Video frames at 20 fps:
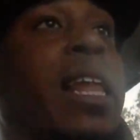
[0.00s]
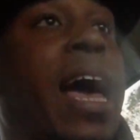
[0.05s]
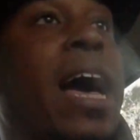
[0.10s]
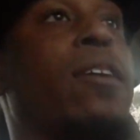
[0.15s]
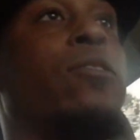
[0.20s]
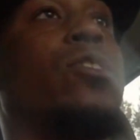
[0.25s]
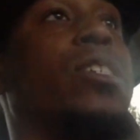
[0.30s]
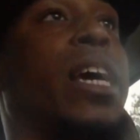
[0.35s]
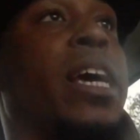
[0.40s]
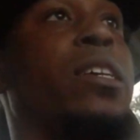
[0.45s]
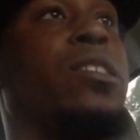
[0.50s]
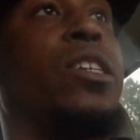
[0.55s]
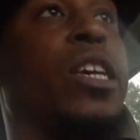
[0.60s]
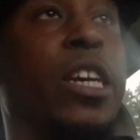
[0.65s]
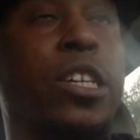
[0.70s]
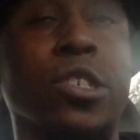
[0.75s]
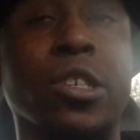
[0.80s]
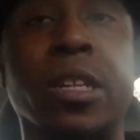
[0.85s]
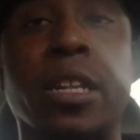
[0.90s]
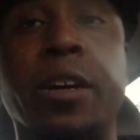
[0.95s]
clout chase,
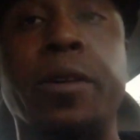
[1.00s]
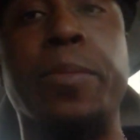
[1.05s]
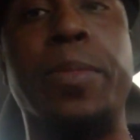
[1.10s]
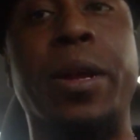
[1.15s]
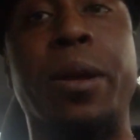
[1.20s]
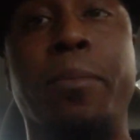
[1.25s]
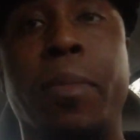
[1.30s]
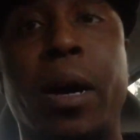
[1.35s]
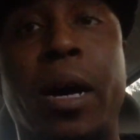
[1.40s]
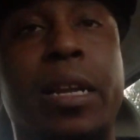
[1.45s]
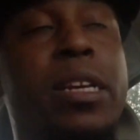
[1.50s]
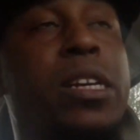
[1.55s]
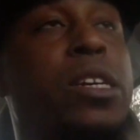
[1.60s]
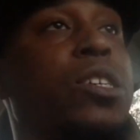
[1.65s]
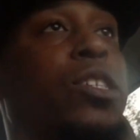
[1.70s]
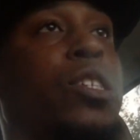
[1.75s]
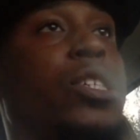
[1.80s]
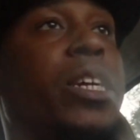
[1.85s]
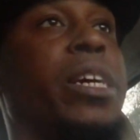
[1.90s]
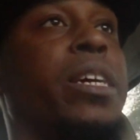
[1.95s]
get you a little bit of money
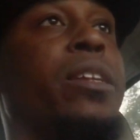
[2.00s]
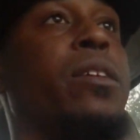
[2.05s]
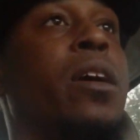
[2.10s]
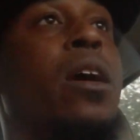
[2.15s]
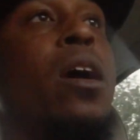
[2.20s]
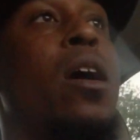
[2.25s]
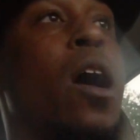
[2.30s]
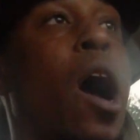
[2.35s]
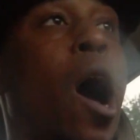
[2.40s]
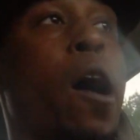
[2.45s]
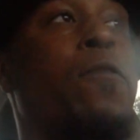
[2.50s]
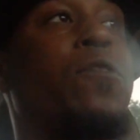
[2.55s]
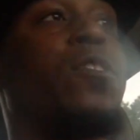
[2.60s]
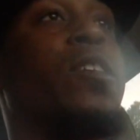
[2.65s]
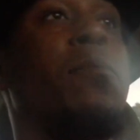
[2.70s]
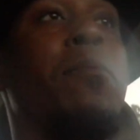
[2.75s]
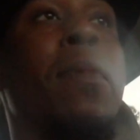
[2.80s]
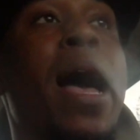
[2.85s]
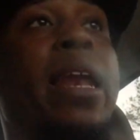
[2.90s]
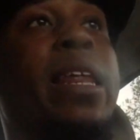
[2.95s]
and shit off
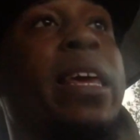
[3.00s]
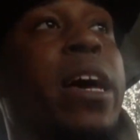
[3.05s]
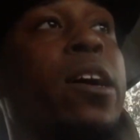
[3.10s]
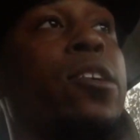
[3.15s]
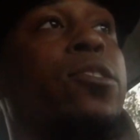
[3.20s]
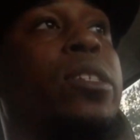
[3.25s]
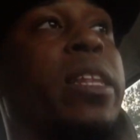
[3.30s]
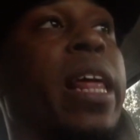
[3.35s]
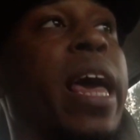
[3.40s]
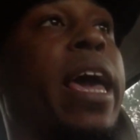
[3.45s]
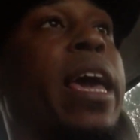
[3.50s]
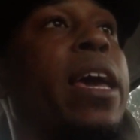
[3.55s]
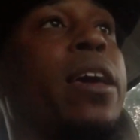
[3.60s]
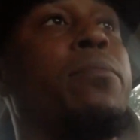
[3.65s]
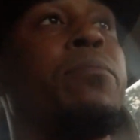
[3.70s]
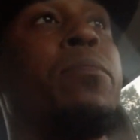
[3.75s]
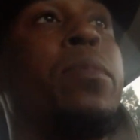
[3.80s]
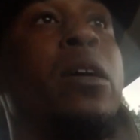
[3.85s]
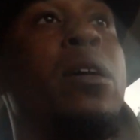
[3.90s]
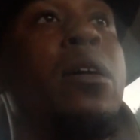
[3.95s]
somebody else's
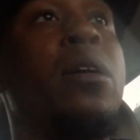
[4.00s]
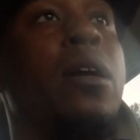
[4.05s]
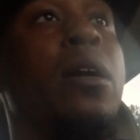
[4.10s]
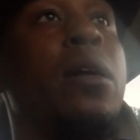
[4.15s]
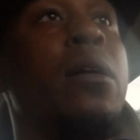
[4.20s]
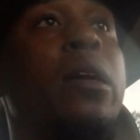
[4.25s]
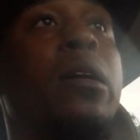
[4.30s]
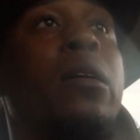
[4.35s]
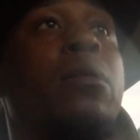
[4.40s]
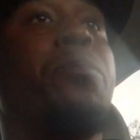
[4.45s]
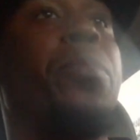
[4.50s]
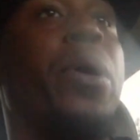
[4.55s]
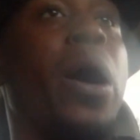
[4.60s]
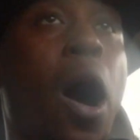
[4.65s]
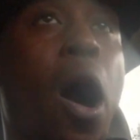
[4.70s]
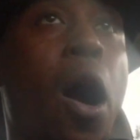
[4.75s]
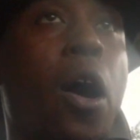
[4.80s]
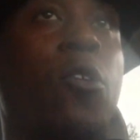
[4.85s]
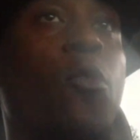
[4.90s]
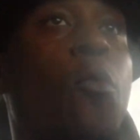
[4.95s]
name.
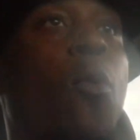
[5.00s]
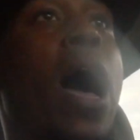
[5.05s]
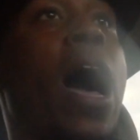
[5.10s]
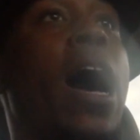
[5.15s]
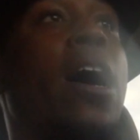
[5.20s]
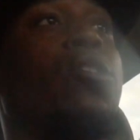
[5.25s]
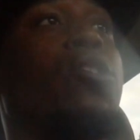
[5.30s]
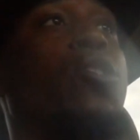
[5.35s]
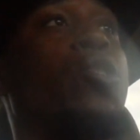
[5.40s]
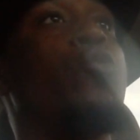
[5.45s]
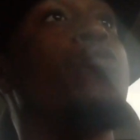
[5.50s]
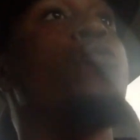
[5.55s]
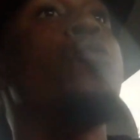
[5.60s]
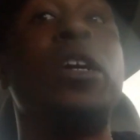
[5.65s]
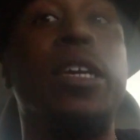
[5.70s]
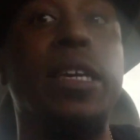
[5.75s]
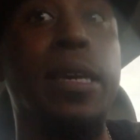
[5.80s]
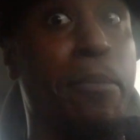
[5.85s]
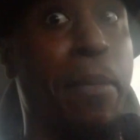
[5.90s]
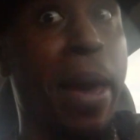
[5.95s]
But all the while, too,
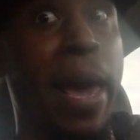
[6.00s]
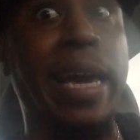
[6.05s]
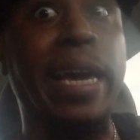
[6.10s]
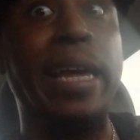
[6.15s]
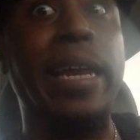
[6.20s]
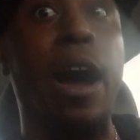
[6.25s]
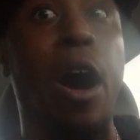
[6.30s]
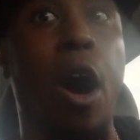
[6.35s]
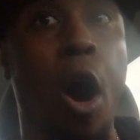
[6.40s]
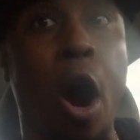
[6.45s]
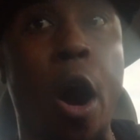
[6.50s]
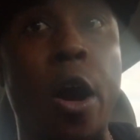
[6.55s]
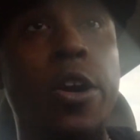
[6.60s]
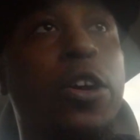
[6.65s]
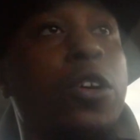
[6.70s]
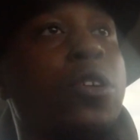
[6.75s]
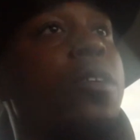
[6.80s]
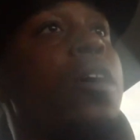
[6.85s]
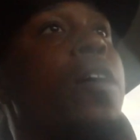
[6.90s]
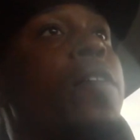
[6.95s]
you're making it
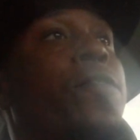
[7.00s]
harder